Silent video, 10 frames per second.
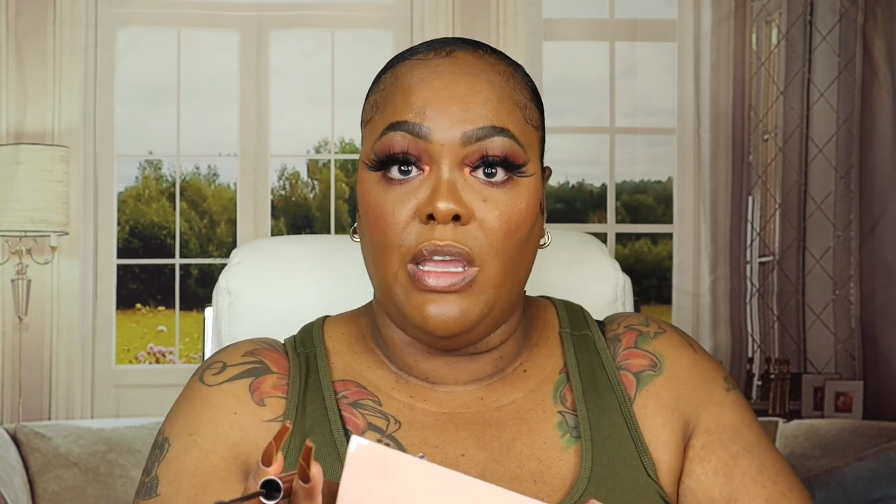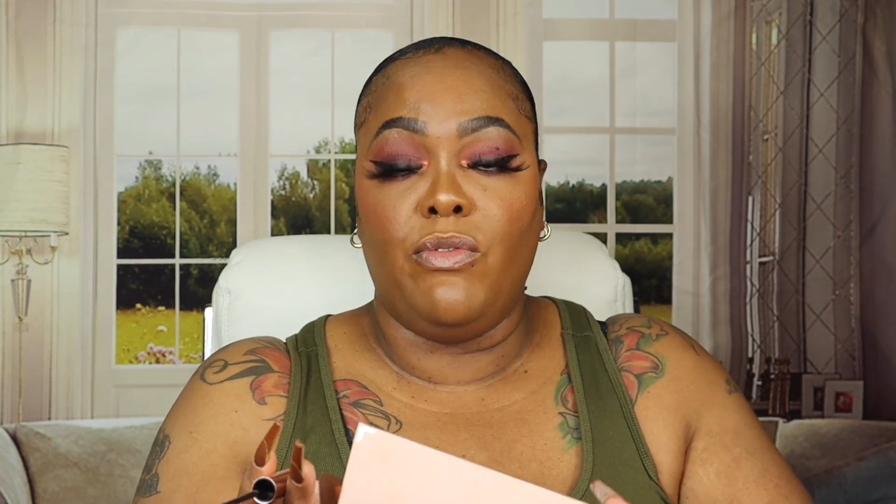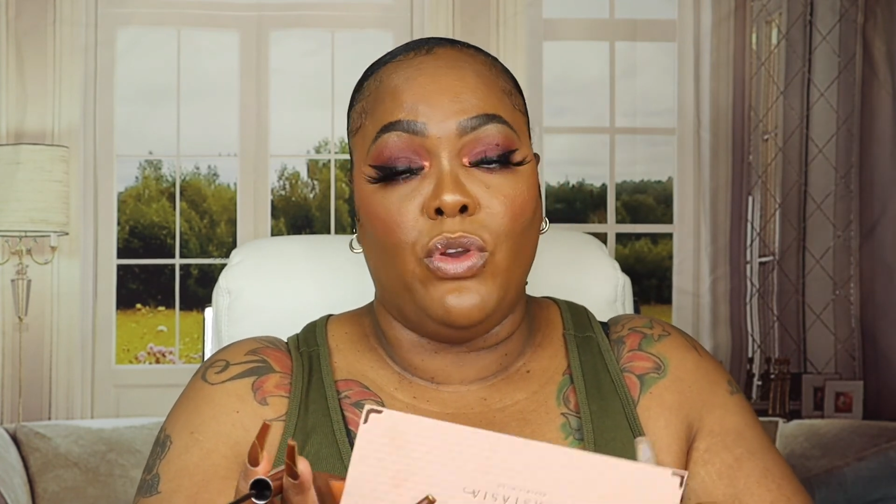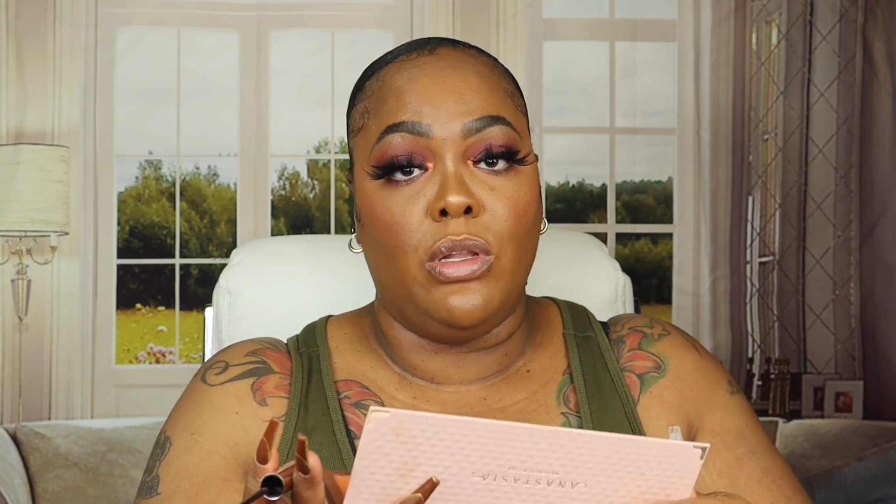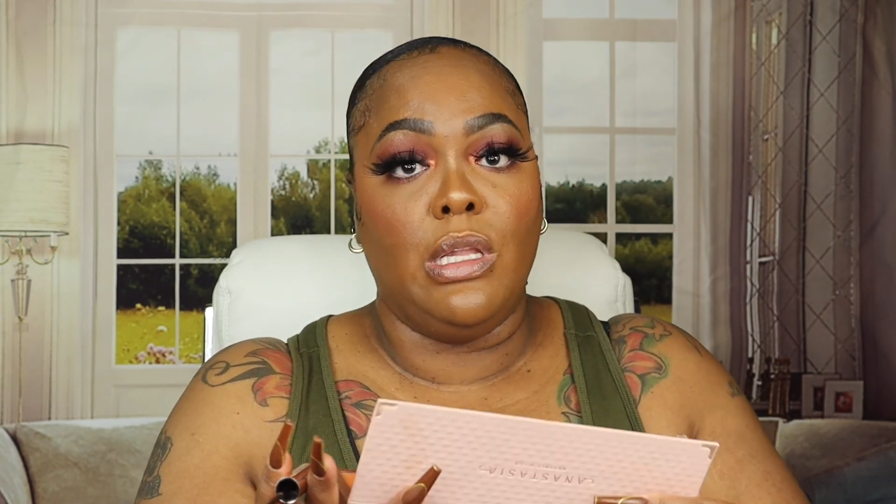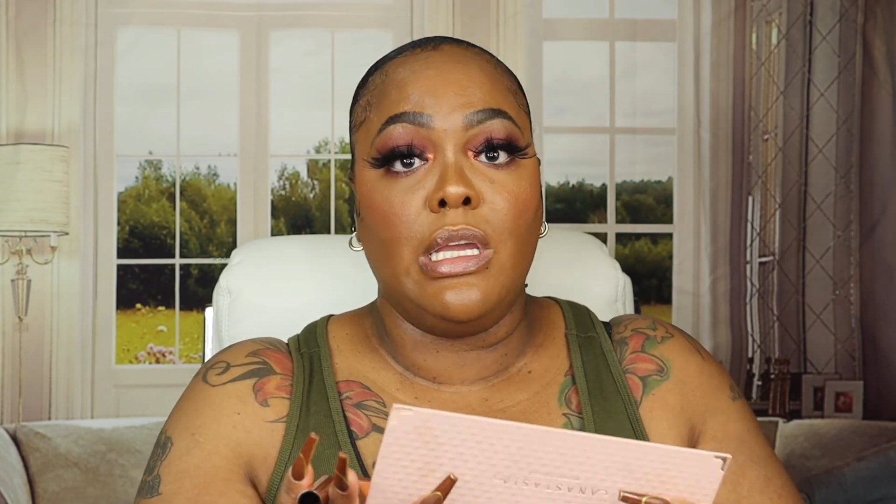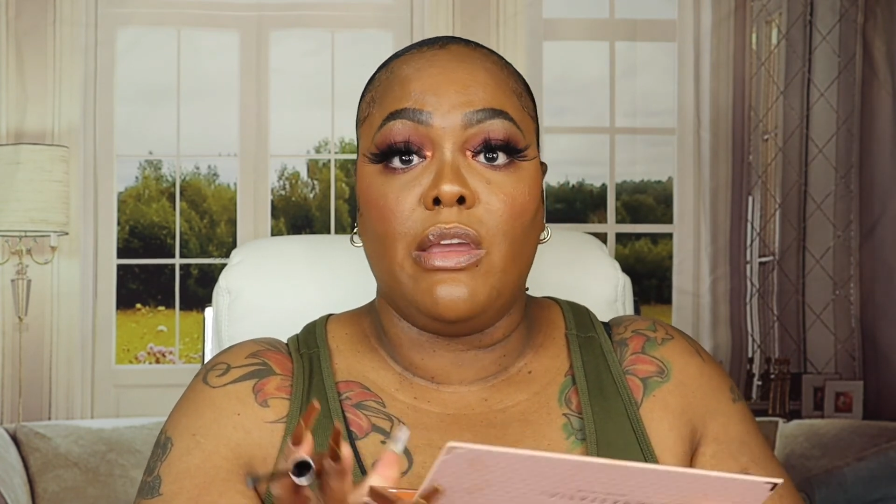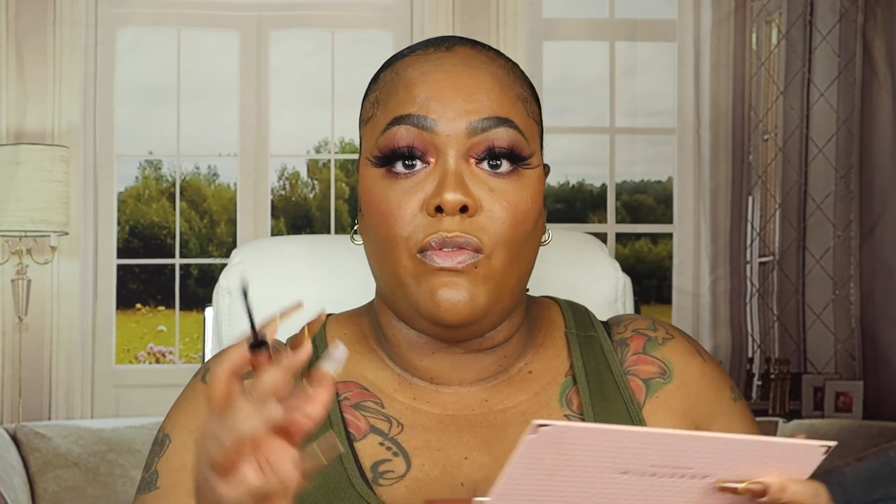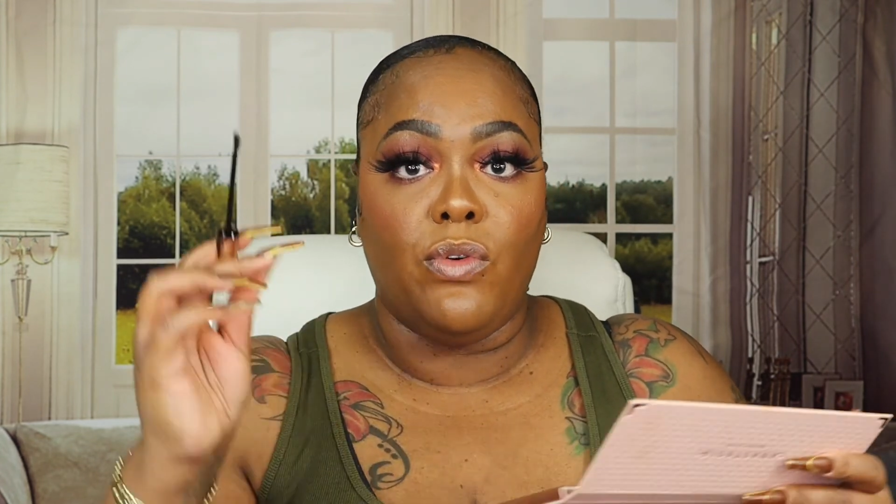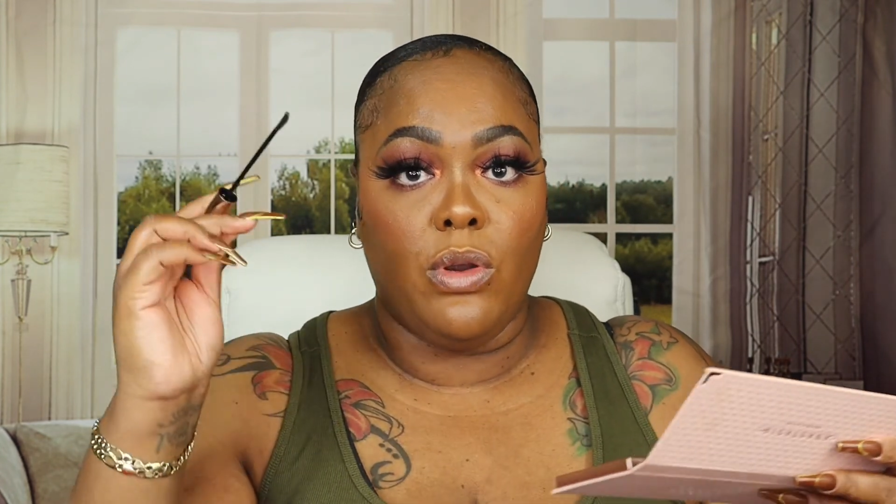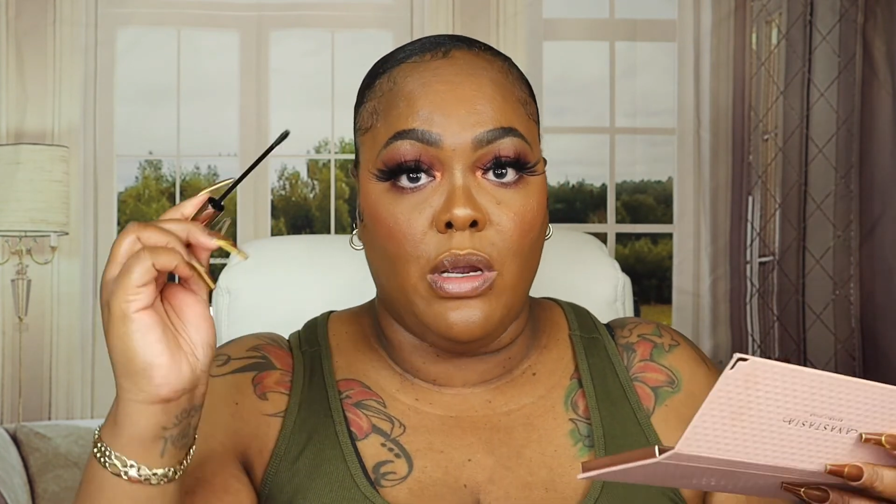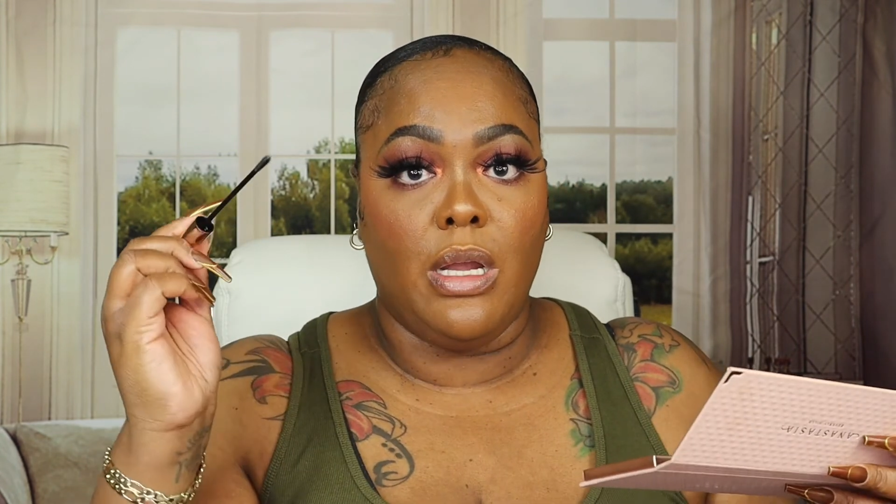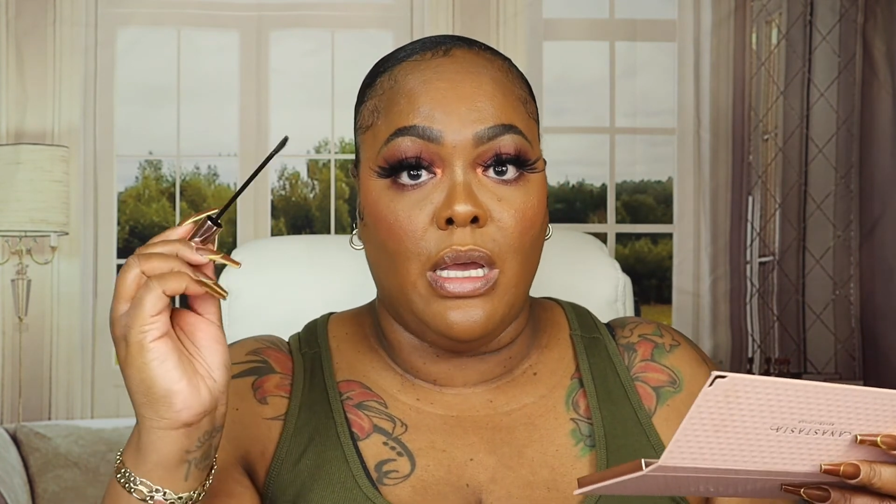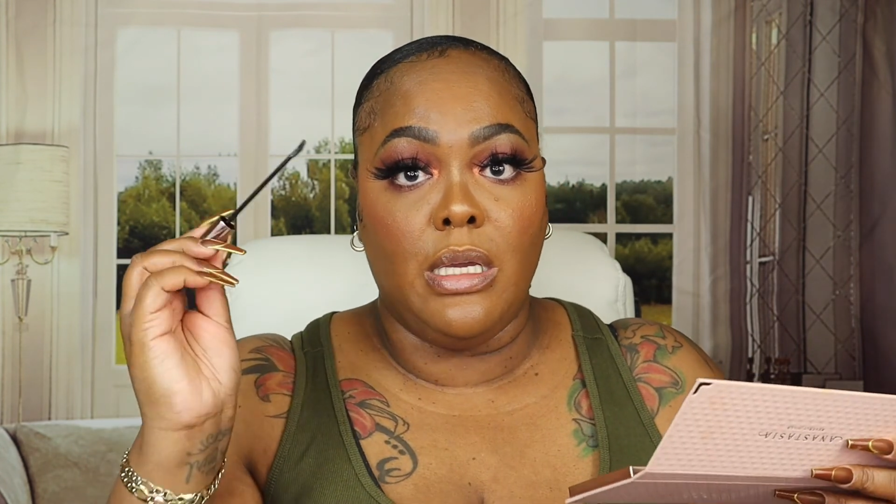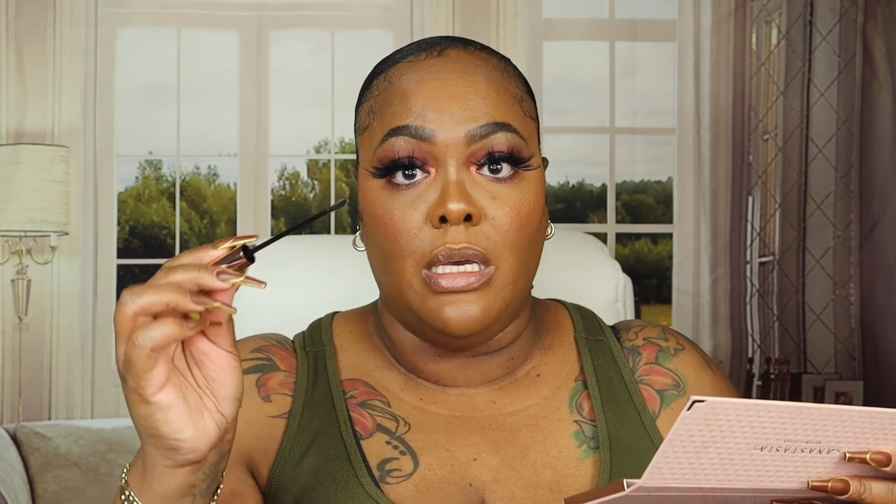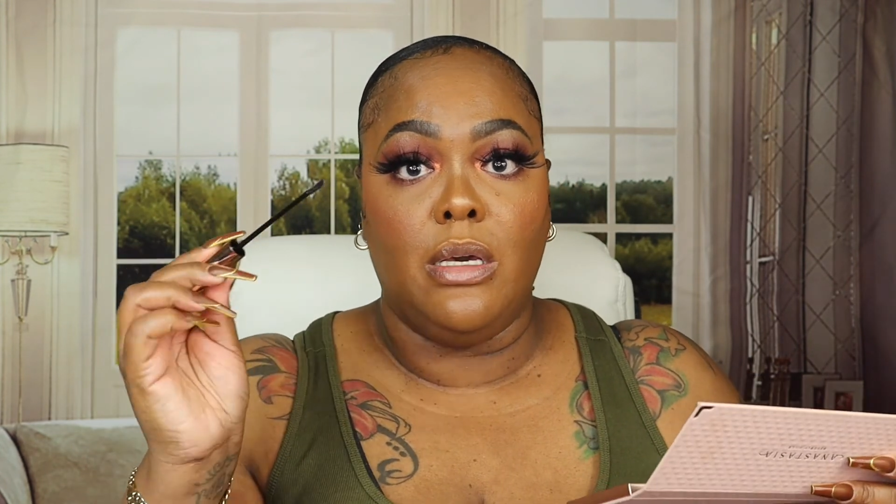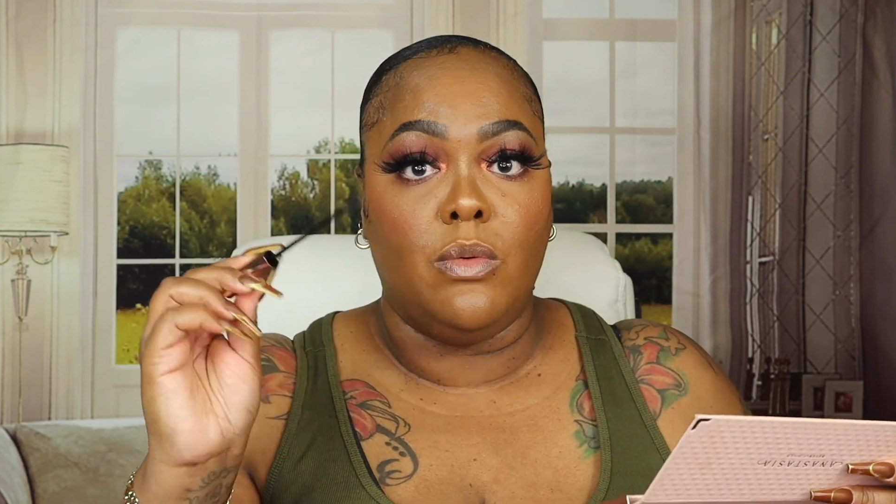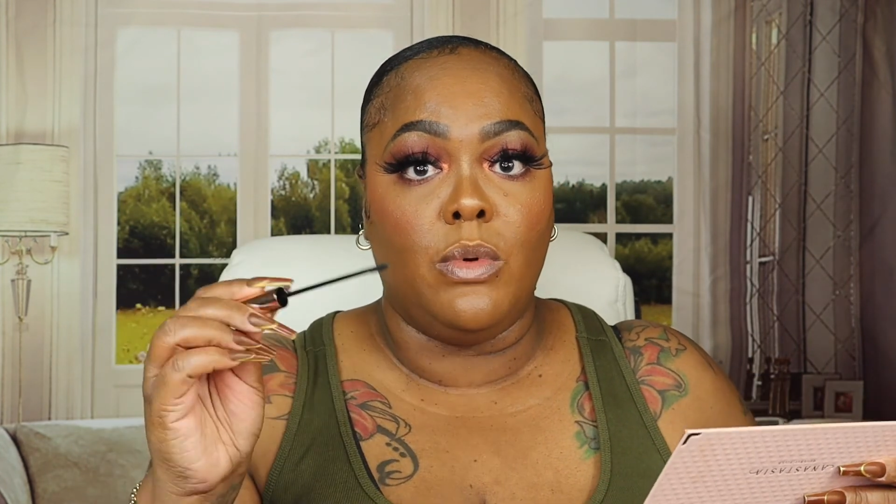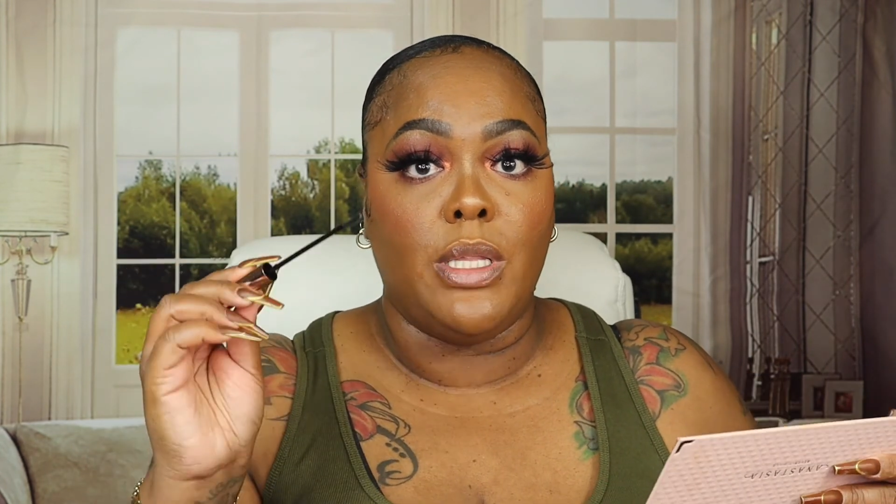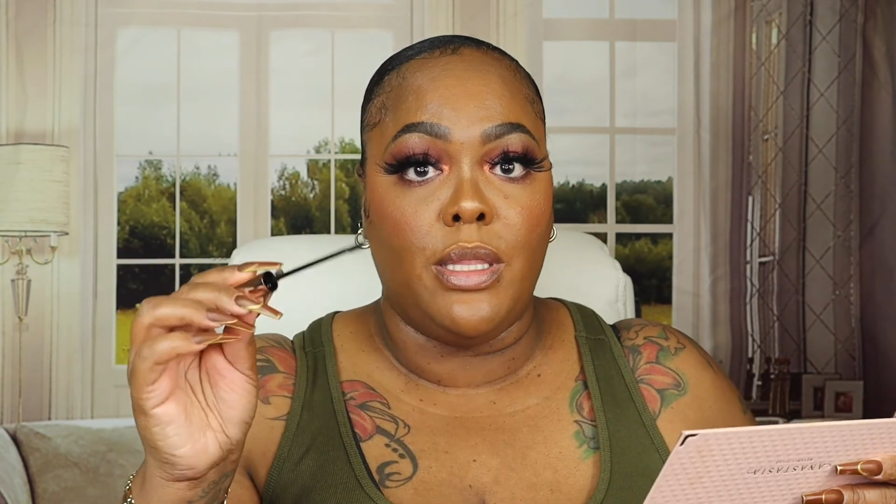If you're looking for a
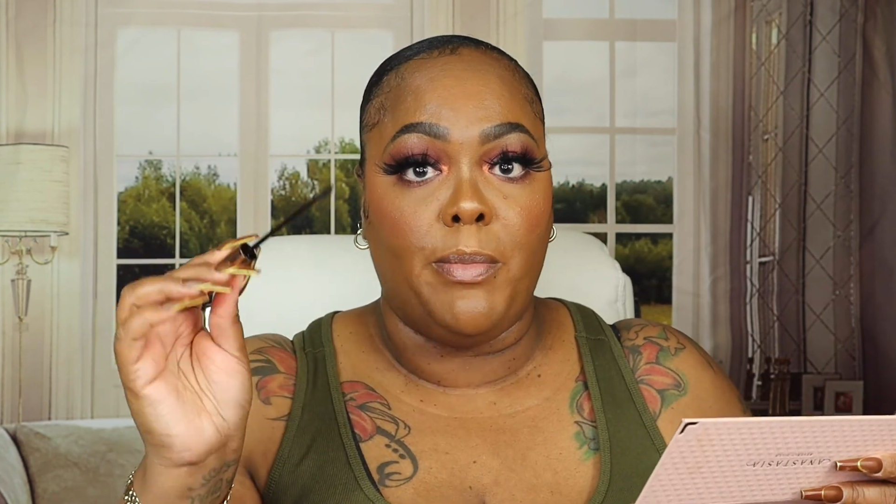good one,